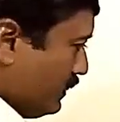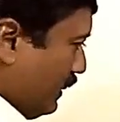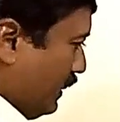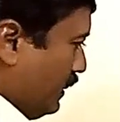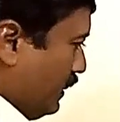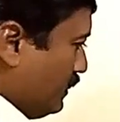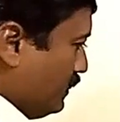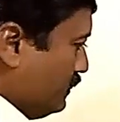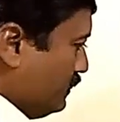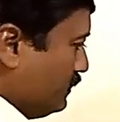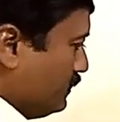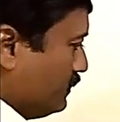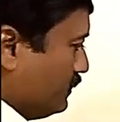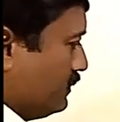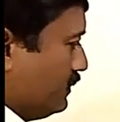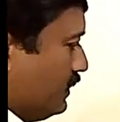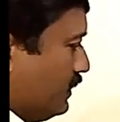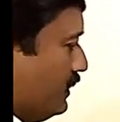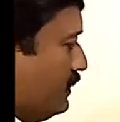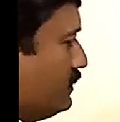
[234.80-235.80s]
and
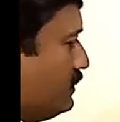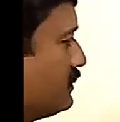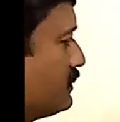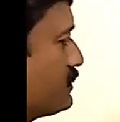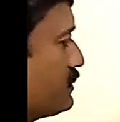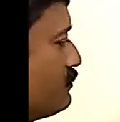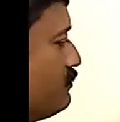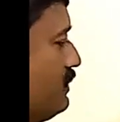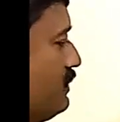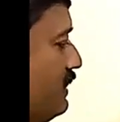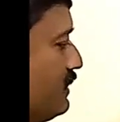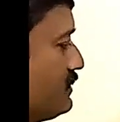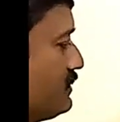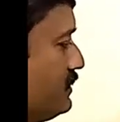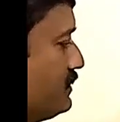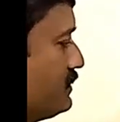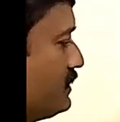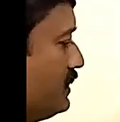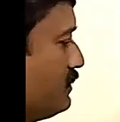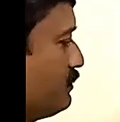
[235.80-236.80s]
the line cuts
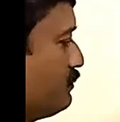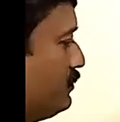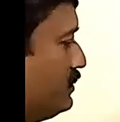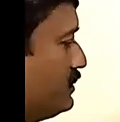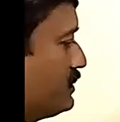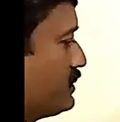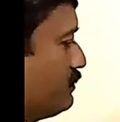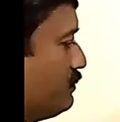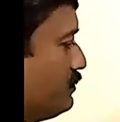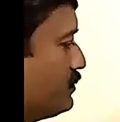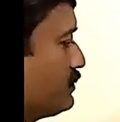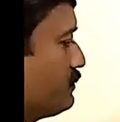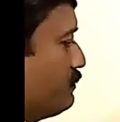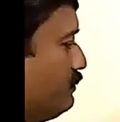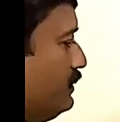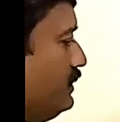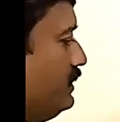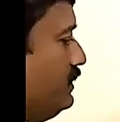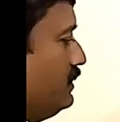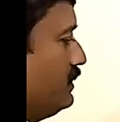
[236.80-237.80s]
y-axis at point, suppose
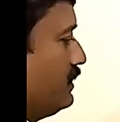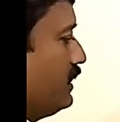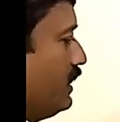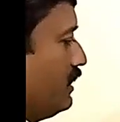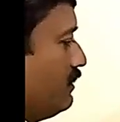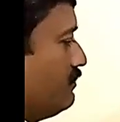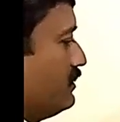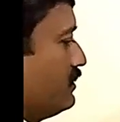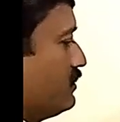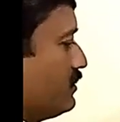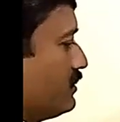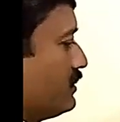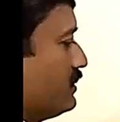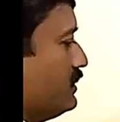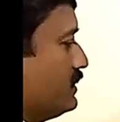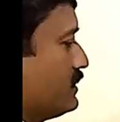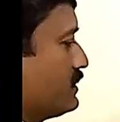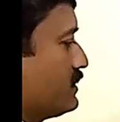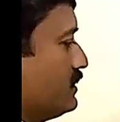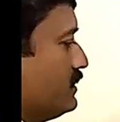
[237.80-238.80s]
B, having
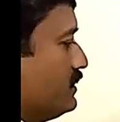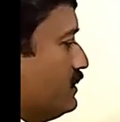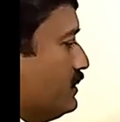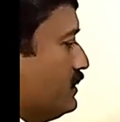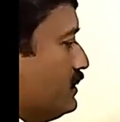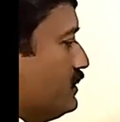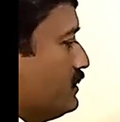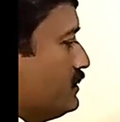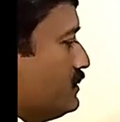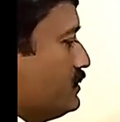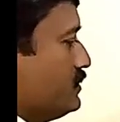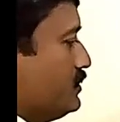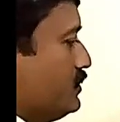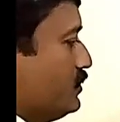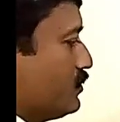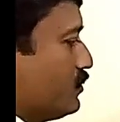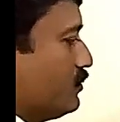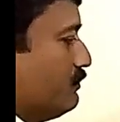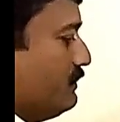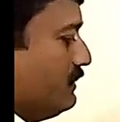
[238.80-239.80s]
coordinates
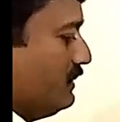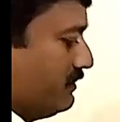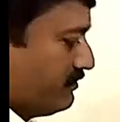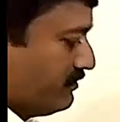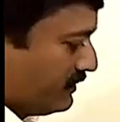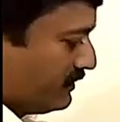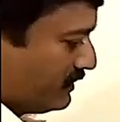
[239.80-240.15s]
0B,